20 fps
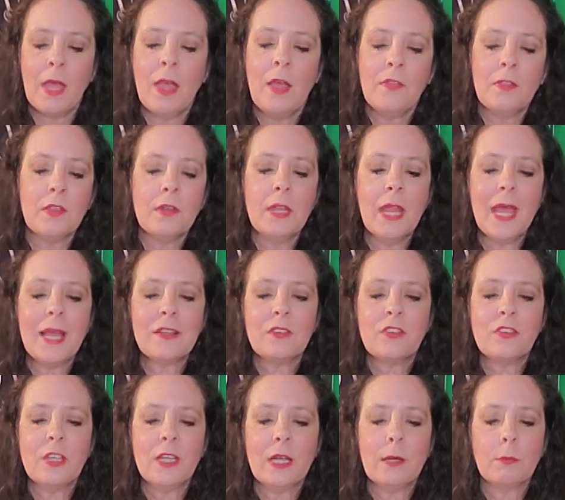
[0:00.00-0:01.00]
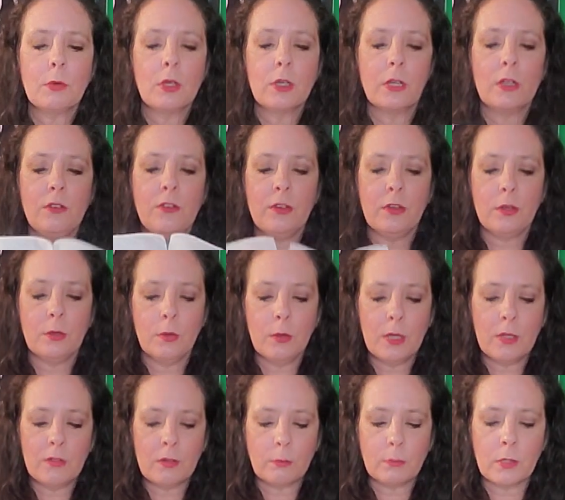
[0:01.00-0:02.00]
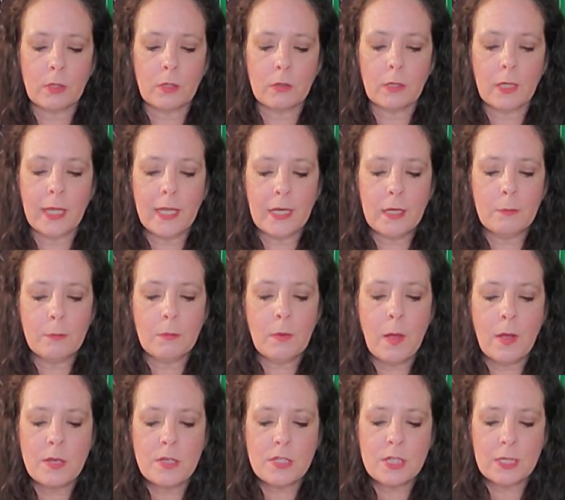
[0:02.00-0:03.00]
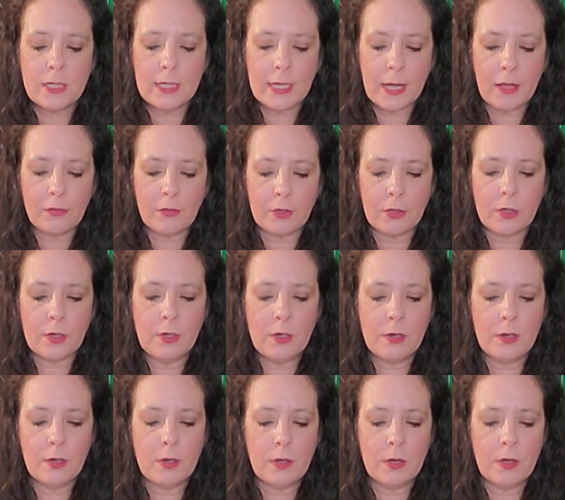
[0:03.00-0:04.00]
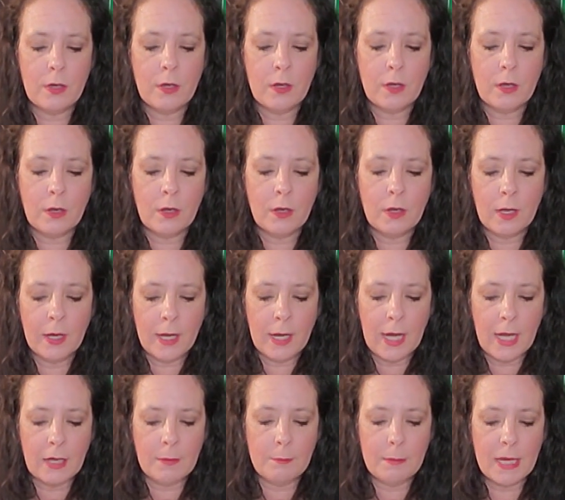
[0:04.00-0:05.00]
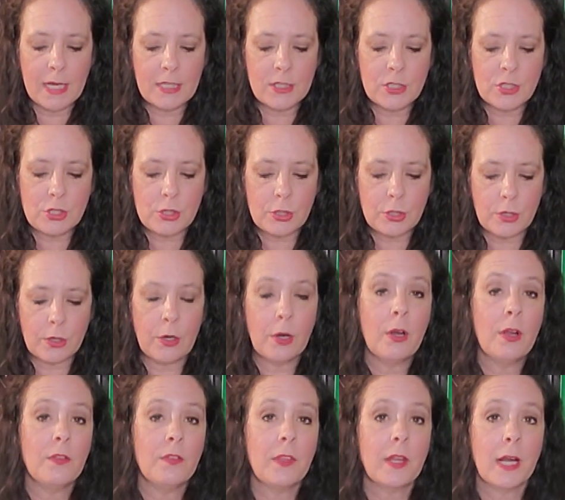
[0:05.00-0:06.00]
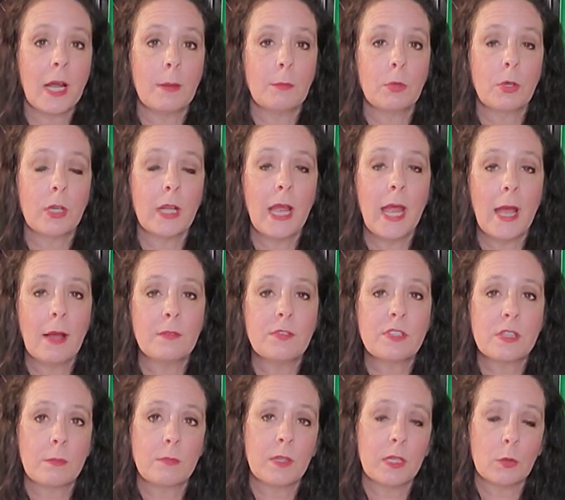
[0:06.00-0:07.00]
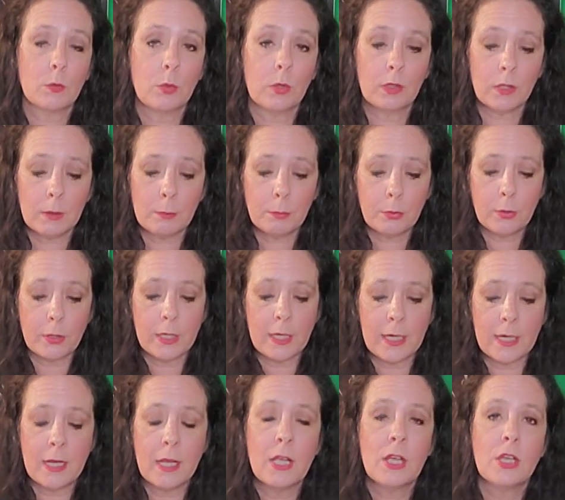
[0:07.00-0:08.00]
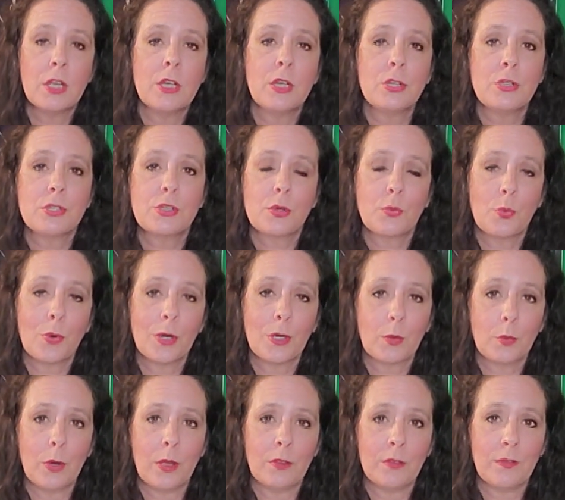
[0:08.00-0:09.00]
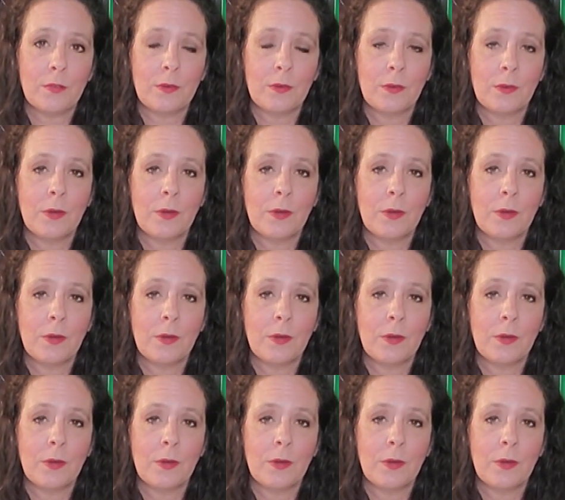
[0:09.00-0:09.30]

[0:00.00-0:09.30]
The next thing I'm going to do is I'm going to lay them together and make sure that I'm going to have something really pretty to work with.